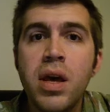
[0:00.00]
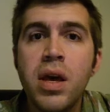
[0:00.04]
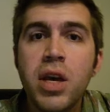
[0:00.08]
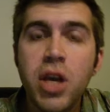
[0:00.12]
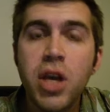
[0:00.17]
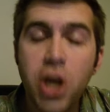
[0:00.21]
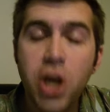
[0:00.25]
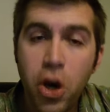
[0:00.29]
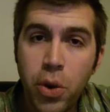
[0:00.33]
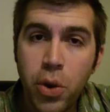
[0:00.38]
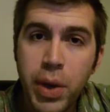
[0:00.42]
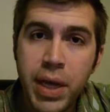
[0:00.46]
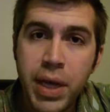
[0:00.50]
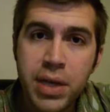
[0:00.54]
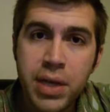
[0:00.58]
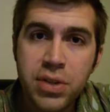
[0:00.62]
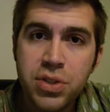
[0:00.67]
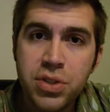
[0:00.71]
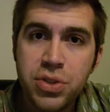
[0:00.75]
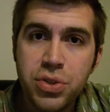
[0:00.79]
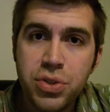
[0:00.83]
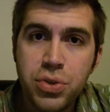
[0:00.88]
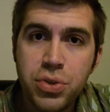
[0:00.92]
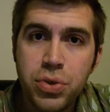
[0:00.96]
going
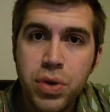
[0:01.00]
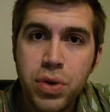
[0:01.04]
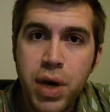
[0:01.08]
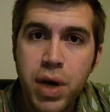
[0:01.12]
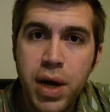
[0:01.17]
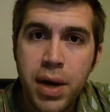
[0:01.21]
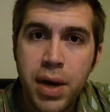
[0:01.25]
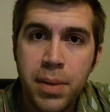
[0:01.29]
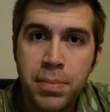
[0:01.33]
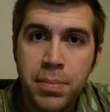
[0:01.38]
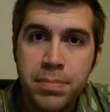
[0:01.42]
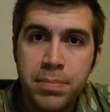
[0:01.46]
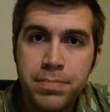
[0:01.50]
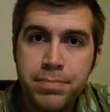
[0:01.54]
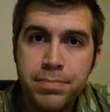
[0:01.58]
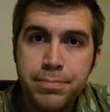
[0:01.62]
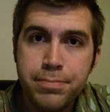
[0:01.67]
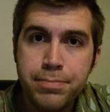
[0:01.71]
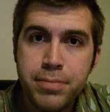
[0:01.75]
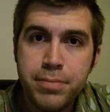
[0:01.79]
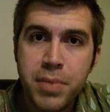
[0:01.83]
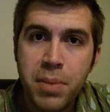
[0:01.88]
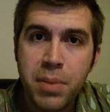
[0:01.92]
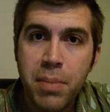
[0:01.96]
to
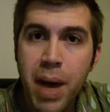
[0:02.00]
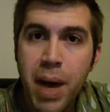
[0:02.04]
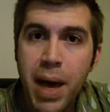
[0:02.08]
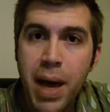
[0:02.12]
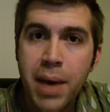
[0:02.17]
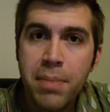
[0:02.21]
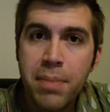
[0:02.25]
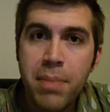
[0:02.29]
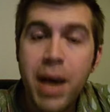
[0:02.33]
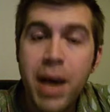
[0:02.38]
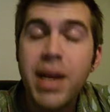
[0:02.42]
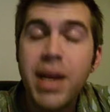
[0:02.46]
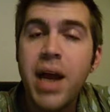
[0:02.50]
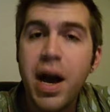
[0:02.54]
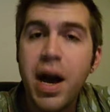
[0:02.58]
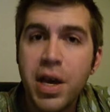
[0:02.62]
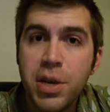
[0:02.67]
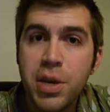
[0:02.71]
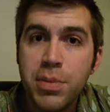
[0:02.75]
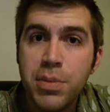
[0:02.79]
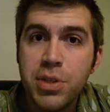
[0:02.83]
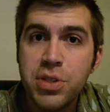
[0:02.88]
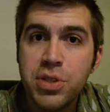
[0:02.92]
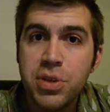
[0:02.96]
my
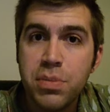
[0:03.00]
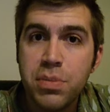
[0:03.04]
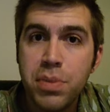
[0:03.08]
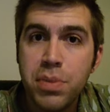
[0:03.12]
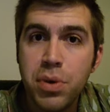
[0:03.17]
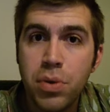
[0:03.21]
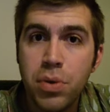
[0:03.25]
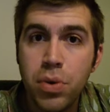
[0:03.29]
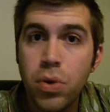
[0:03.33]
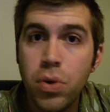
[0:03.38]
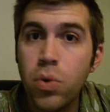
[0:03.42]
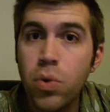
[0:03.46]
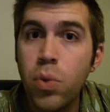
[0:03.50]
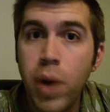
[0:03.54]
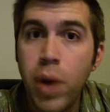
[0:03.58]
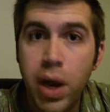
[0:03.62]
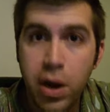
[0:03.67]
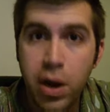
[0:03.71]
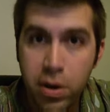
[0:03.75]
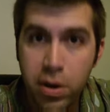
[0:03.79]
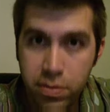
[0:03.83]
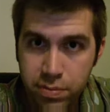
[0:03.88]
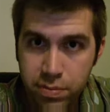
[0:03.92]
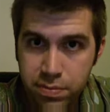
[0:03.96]
Documents computer
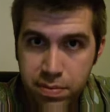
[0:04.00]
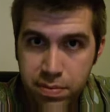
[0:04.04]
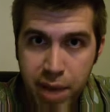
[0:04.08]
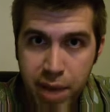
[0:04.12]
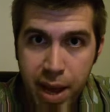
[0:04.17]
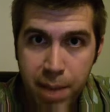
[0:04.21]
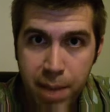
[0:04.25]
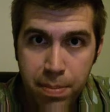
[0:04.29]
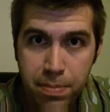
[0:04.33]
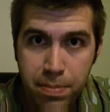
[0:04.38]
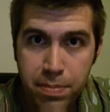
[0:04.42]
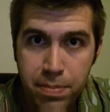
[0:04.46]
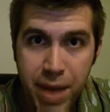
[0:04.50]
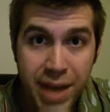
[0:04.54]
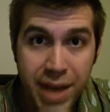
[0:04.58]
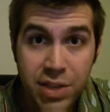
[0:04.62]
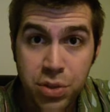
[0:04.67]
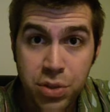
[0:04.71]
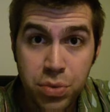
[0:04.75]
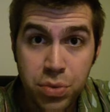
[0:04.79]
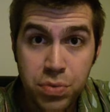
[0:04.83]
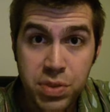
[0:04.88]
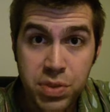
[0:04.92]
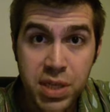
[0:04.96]
where
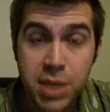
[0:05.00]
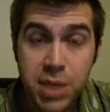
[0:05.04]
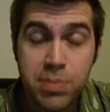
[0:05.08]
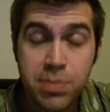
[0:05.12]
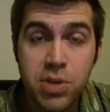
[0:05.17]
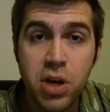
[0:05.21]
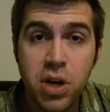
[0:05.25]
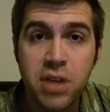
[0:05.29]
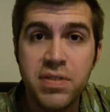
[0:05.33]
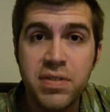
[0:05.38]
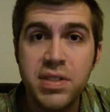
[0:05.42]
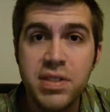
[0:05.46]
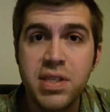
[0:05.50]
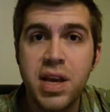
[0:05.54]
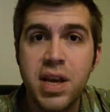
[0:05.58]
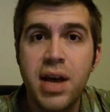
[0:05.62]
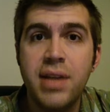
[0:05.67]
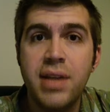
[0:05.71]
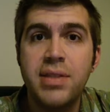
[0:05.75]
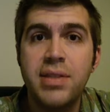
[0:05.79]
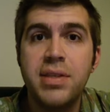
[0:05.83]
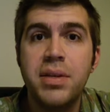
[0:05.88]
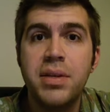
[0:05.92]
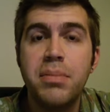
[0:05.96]
iTunes keeps all of its
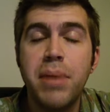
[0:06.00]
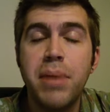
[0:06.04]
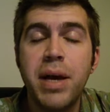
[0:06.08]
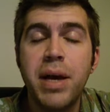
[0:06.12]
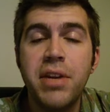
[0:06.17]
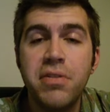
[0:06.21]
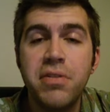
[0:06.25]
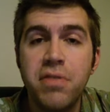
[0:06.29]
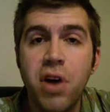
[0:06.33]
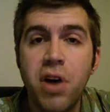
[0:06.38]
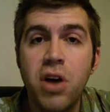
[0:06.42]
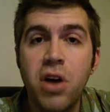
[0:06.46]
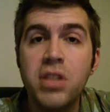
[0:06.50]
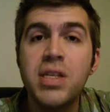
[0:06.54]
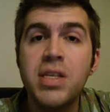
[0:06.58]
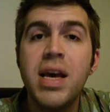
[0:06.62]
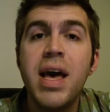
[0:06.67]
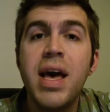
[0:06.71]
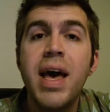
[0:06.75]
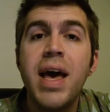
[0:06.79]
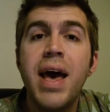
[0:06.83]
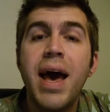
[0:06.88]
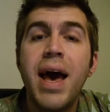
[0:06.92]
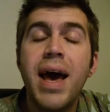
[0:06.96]
content by default,
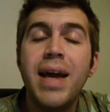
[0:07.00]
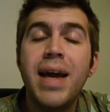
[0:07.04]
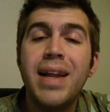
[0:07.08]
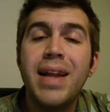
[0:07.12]
and